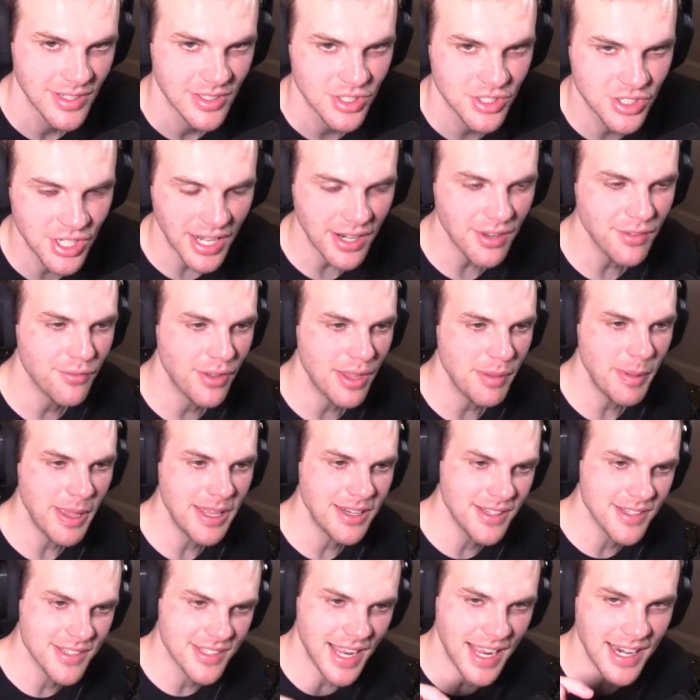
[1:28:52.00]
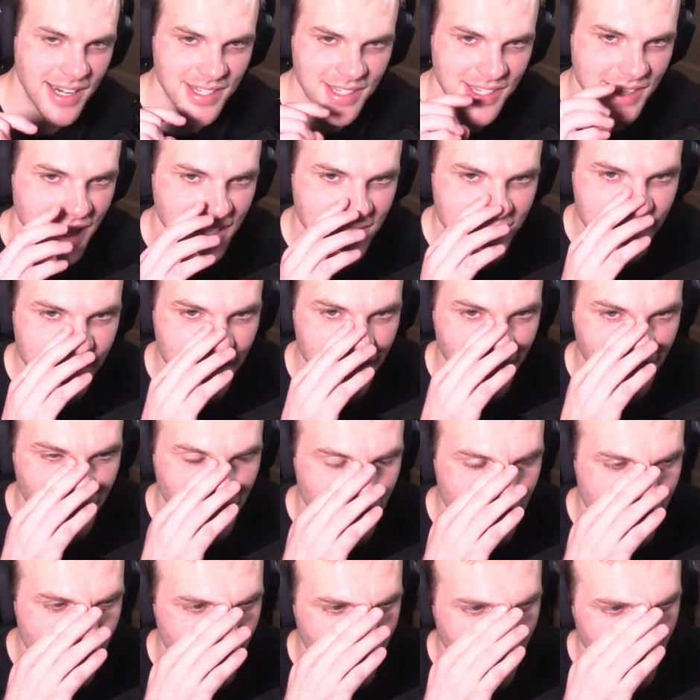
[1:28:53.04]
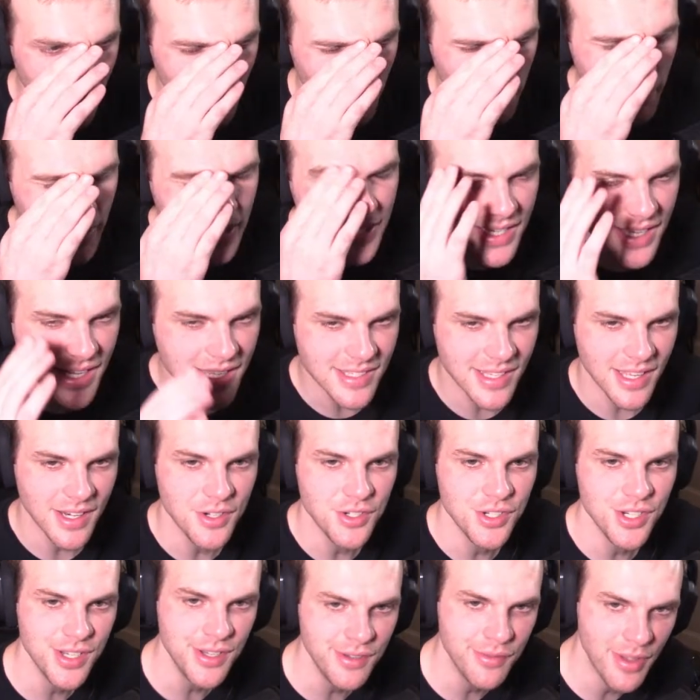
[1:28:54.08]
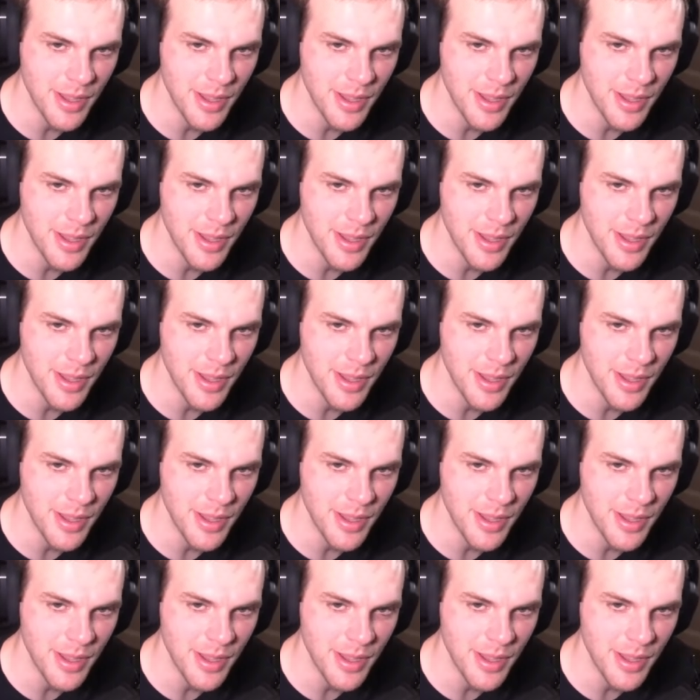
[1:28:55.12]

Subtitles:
Shout out Vapad does Dynasty. That's there's Big D has energy.